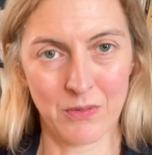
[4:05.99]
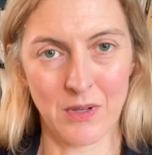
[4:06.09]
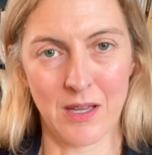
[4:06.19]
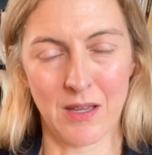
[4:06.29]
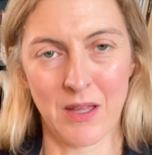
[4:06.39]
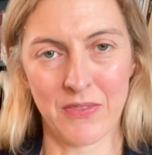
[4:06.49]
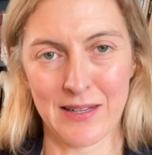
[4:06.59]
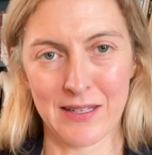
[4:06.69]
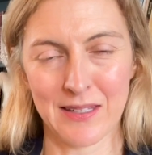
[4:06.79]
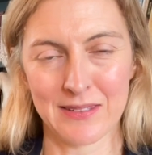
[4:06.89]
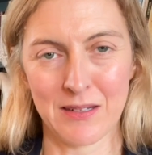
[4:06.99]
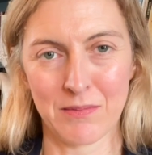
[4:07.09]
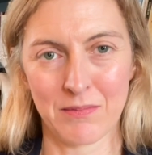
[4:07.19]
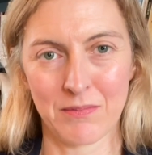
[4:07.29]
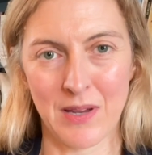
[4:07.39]
and the link is in
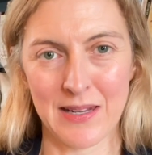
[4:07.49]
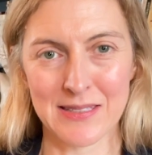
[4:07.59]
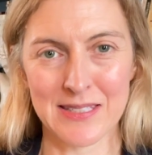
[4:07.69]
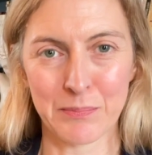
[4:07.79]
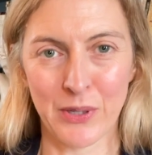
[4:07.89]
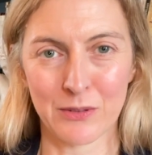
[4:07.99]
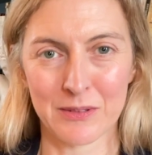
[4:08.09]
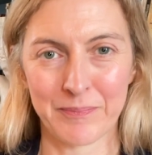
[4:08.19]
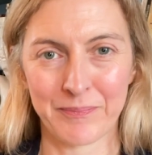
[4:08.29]
my LinkedIn post.